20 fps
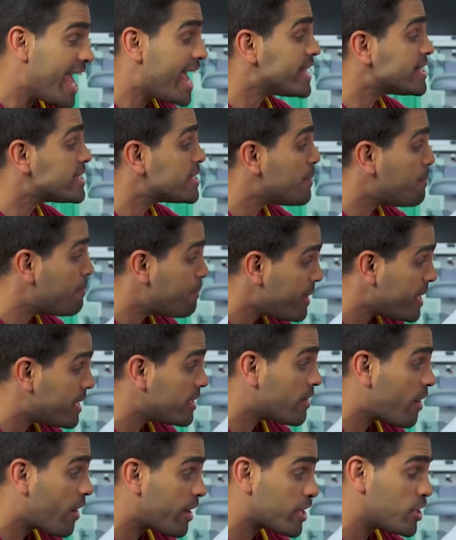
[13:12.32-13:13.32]
It's a bit
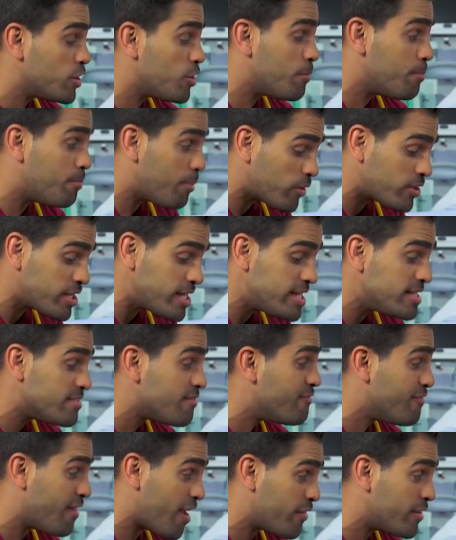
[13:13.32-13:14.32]
like your body's
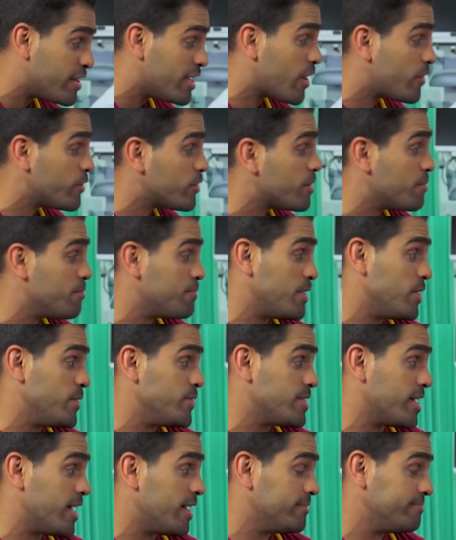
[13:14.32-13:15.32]
very own
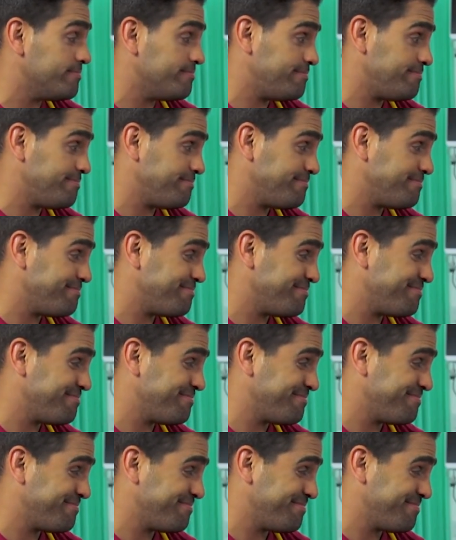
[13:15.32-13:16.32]
computer. It
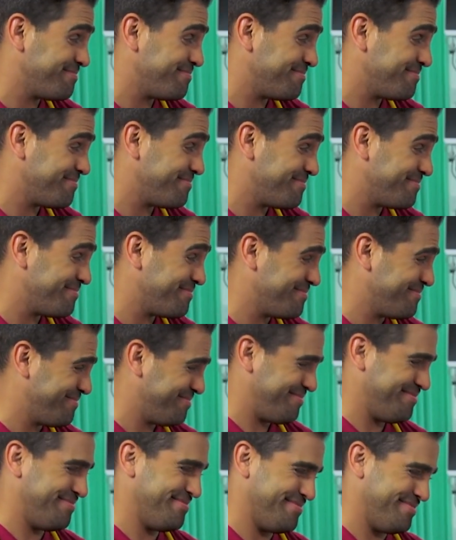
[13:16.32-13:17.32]
doesn't look like a
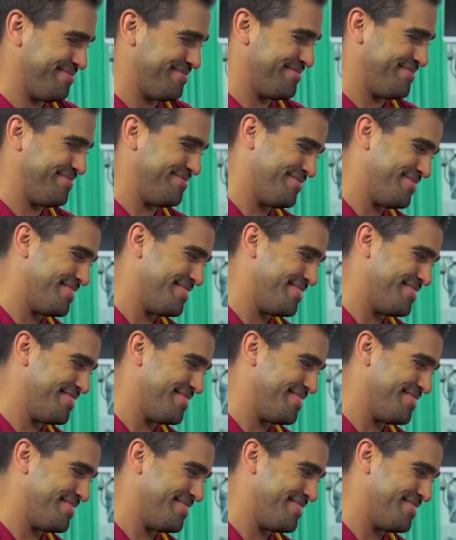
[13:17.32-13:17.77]
computer,